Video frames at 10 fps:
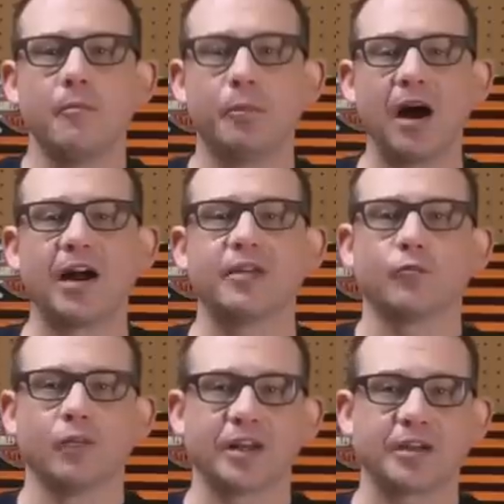But
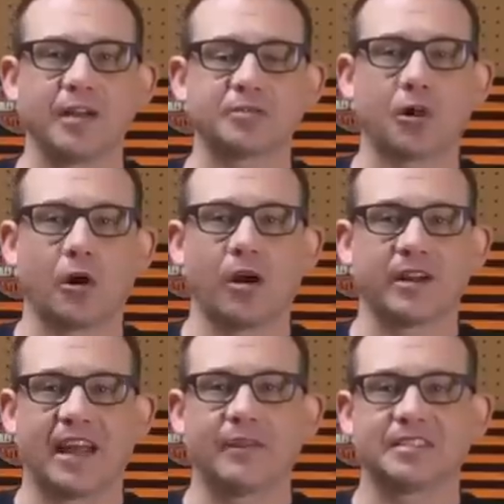when it comes to
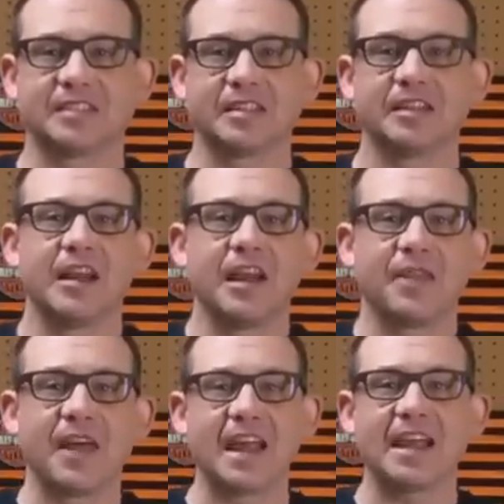Harley-Davidson,
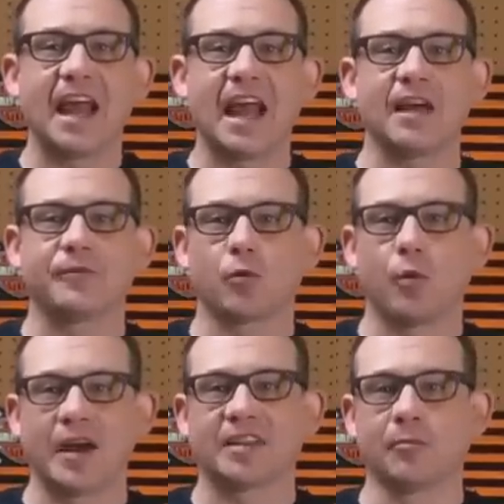they have
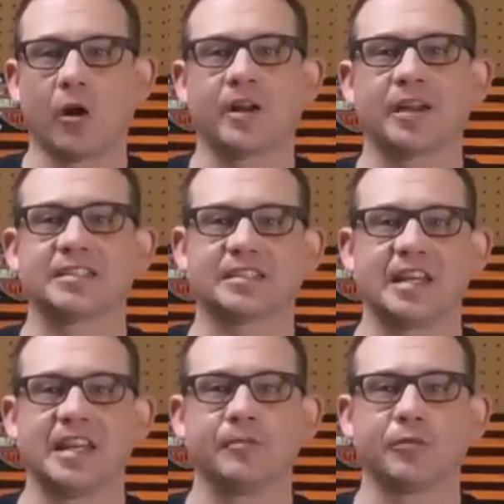quite the marketing
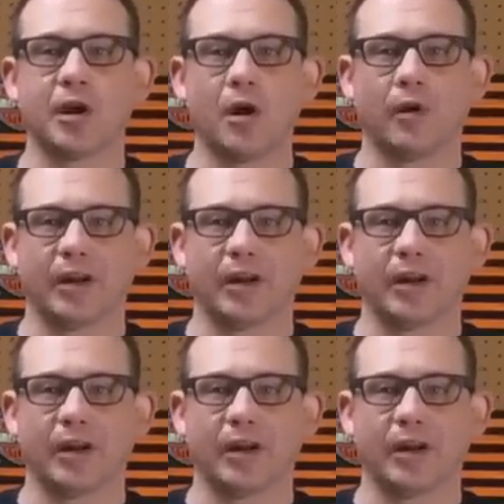scheme going.